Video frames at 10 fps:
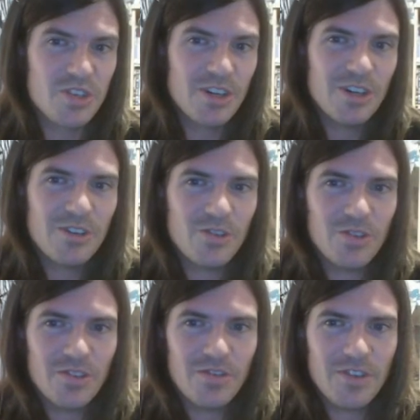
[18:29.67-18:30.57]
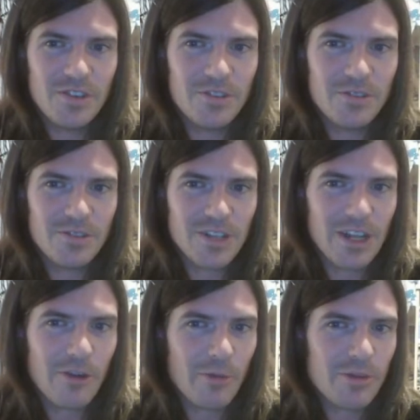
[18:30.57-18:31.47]
on the field, allowing
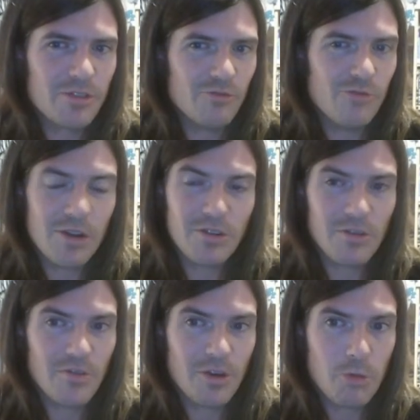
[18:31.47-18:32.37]
me to run over